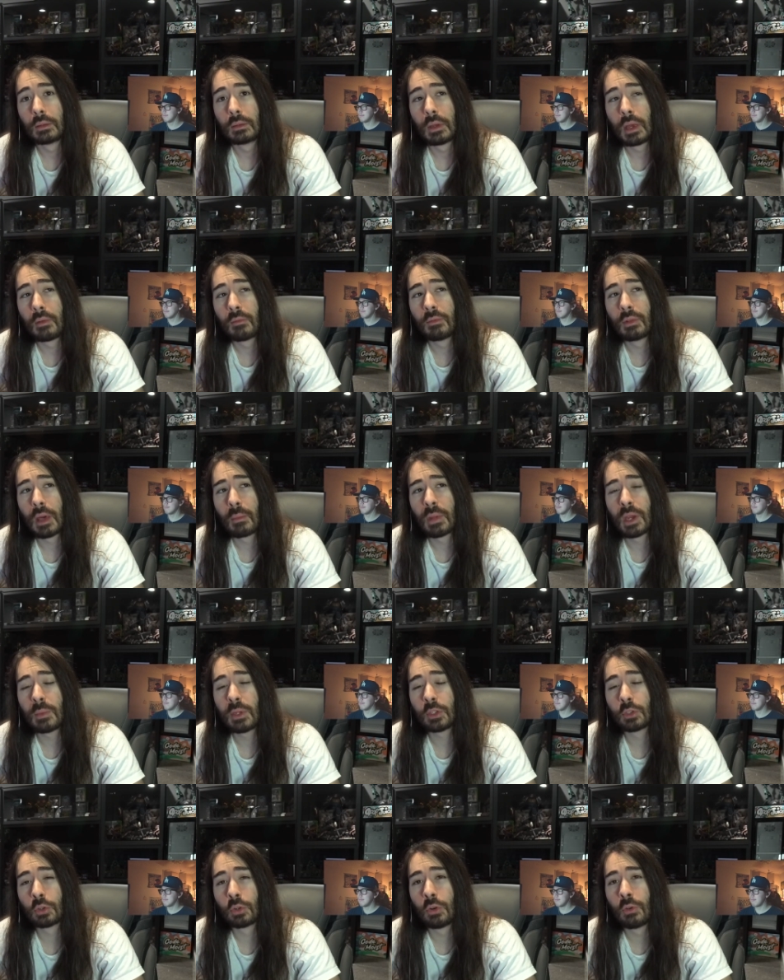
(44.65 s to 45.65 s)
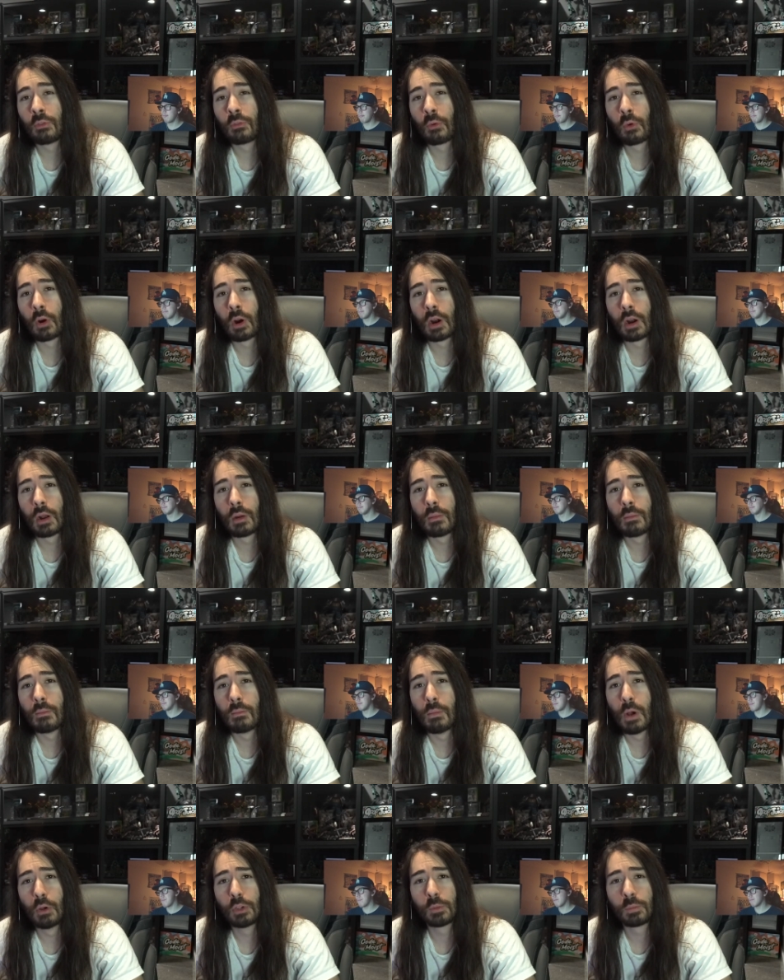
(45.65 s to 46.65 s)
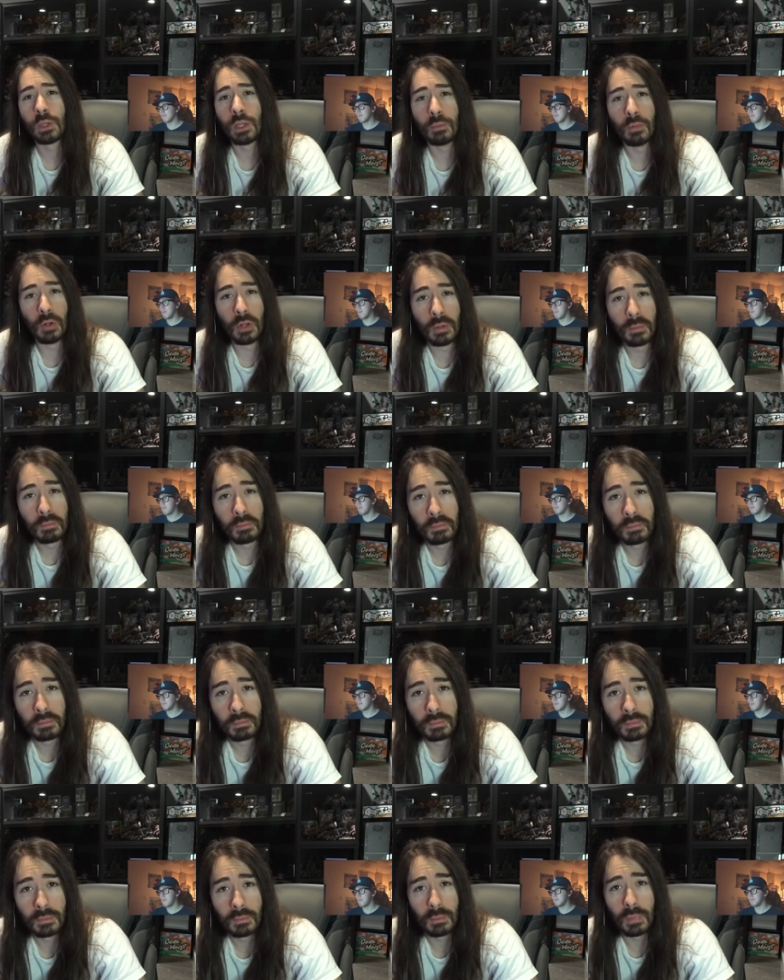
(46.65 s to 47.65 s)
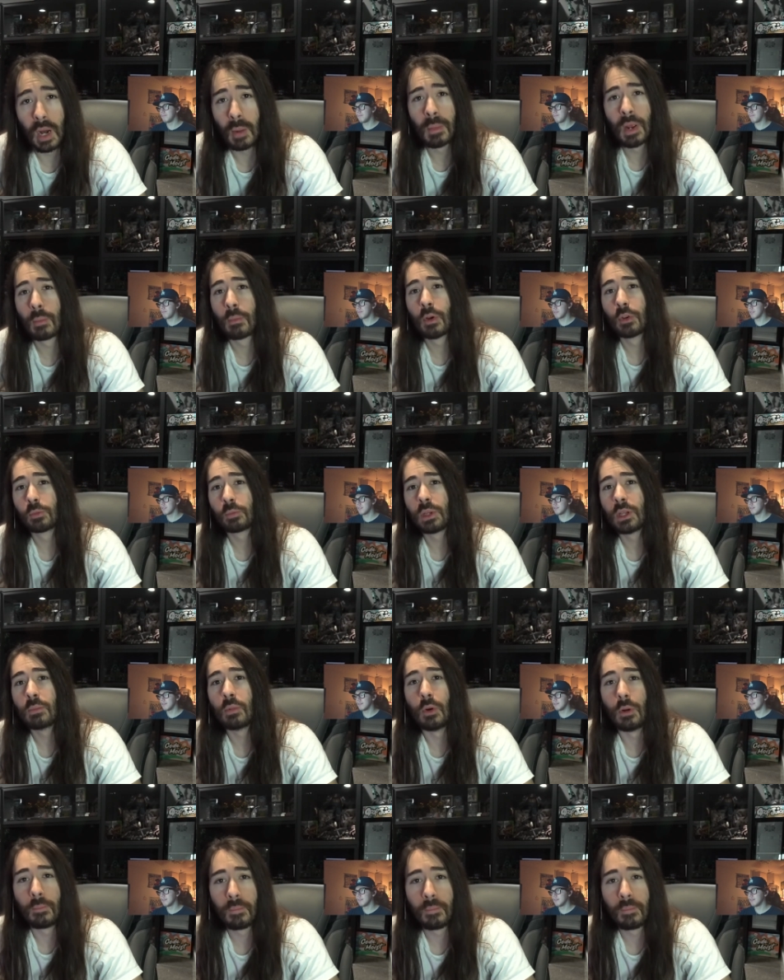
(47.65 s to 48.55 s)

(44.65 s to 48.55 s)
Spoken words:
And that may be true for most people, but I'm not most people.